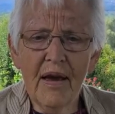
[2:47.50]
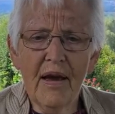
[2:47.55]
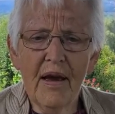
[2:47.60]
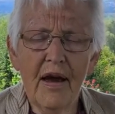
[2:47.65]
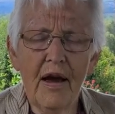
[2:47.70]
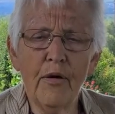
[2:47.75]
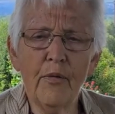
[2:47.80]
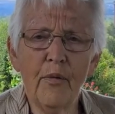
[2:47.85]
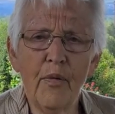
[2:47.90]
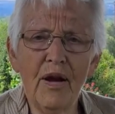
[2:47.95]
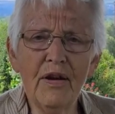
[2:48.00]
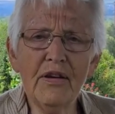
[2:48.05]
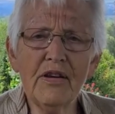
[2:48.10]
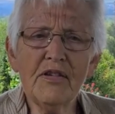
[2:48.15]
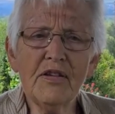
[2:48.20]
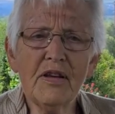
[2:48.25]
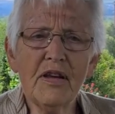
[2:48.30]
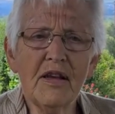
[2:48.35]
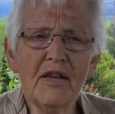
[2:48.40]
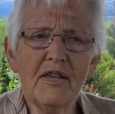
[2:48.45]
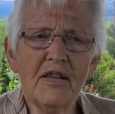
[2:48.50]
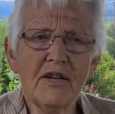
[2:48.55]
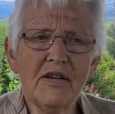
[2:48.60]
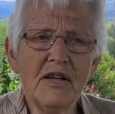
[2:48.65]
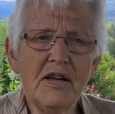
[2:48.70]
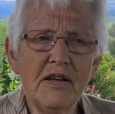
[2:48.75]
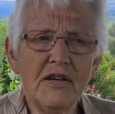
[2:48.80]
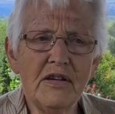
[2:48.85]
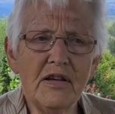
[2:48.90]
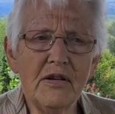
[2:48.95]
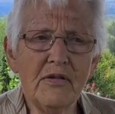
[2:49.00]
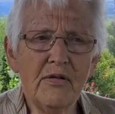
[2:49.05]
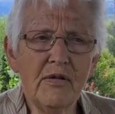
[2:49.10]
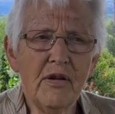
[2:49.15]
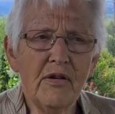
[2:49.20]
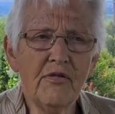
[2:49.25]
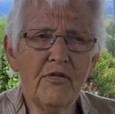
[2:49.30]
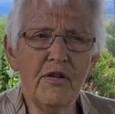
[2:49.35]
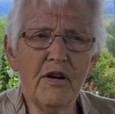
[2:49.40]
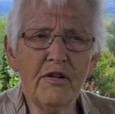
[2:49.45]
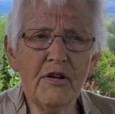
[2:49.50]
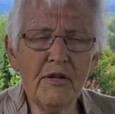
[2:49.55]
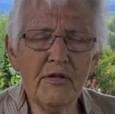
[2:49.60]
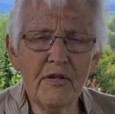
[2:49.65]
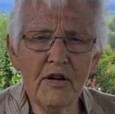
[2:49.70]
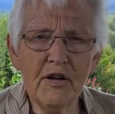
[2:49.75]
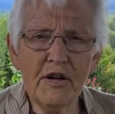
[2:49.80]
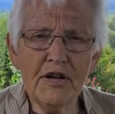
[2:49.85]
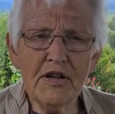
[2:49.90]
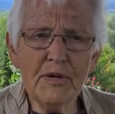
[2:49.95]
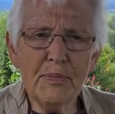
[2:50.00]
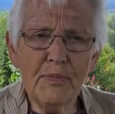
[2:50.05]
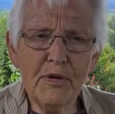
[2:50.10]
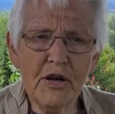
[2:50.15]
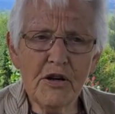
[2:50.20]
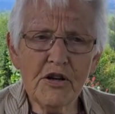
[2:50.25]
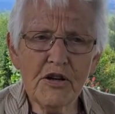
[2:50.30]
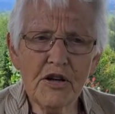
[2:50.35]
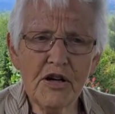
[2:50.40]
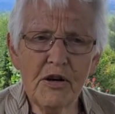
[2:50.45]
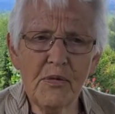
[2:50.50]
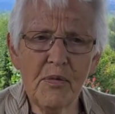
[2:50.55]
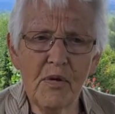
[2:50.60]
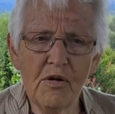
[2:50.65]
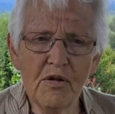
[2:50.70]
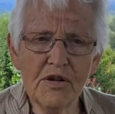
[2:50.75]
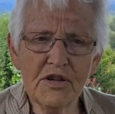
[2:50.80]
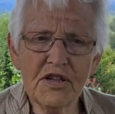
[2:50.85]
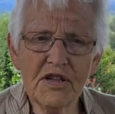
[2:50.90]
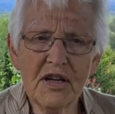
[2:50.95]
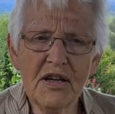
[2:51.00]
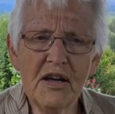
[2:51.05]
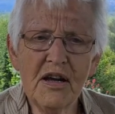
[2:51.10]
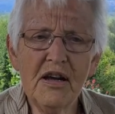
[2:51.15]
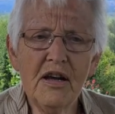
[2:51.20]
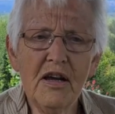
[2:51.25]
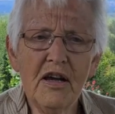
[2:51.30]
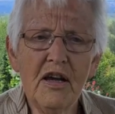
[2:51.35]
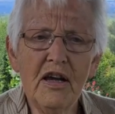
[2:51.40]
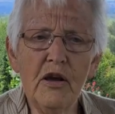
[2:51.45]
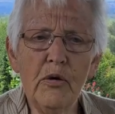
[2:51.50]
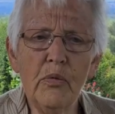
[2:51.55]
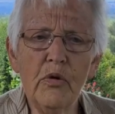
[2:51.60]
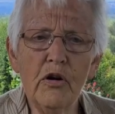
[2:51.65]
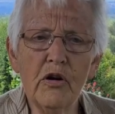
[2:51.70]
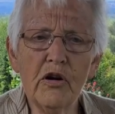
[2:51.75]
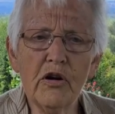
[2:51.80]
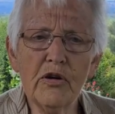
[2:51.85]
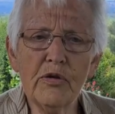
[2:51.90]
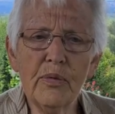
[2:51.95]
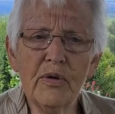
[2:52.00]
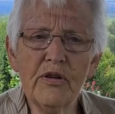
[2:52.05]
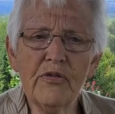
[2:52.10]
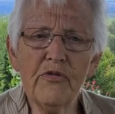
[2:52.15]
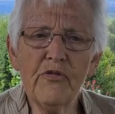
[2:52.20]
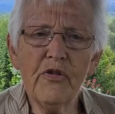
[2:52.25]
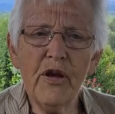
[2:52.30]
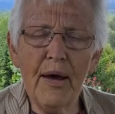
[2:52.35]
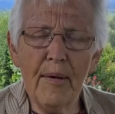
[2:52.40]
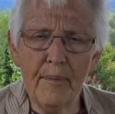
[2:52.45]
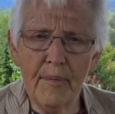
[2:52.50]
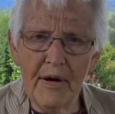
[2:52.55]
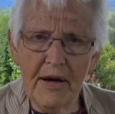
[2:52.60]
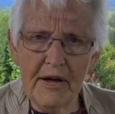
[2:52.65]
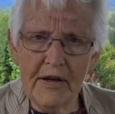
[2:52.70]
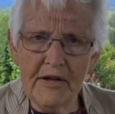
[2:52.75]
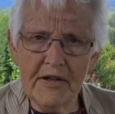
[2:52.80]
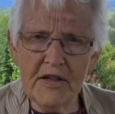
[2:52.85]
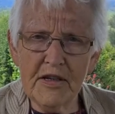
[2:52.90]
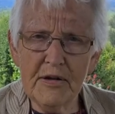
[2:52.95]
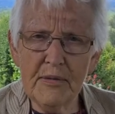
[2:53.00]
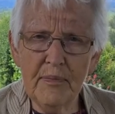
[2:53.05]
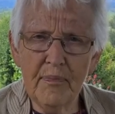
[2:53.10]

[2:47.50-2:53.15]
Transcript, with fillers: And one thing that he did very, very specially was he worked with families